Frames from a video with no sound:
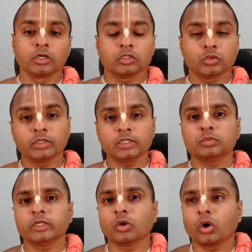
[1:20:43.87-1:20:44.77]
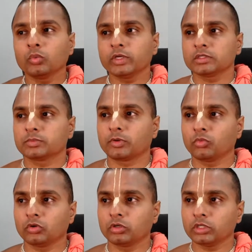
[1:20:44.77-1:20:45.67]
So in this way, he always
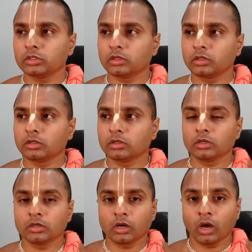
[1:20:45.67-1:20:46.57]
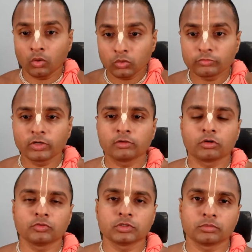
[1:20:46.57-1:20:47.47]
promoted our flavor
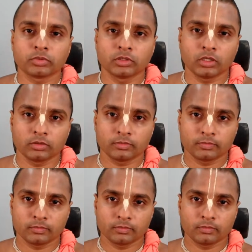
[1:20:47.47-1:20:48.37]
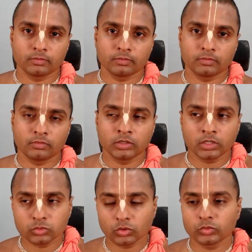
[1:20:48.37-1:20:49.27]
of the Sampradaya. And
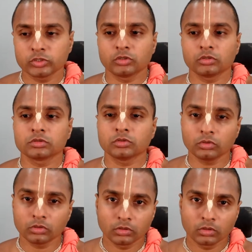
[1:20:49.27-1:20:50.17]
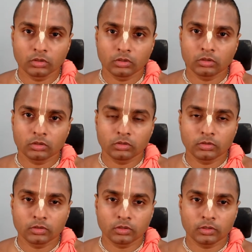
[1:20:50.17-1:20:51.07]
that's what we should also,
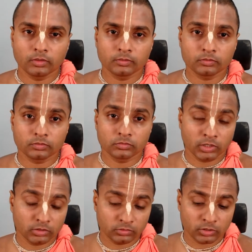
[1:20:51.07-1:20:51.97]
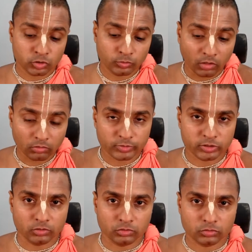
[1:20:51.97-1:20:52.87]
that should be our
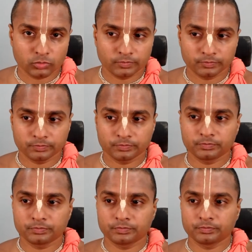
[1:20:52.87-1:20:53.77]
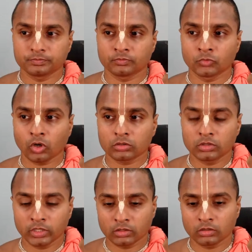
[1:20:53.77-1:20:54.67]
mission also. Not
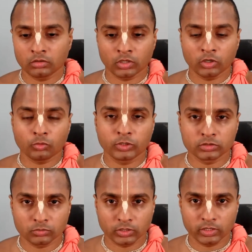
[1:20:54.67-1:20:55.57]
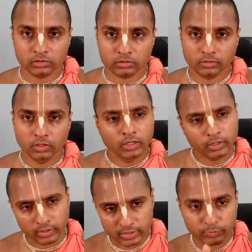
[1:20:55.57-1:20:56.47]
like, adopting something else.
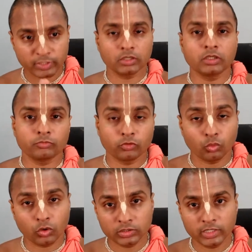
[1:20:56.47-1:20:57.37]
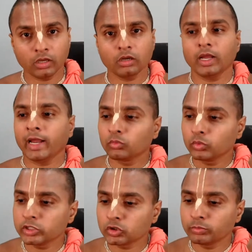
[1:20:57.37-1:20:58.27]
Respecting them for what they are, and
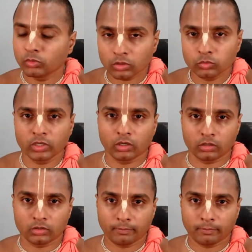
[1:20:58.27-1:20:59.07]
we should be what we are.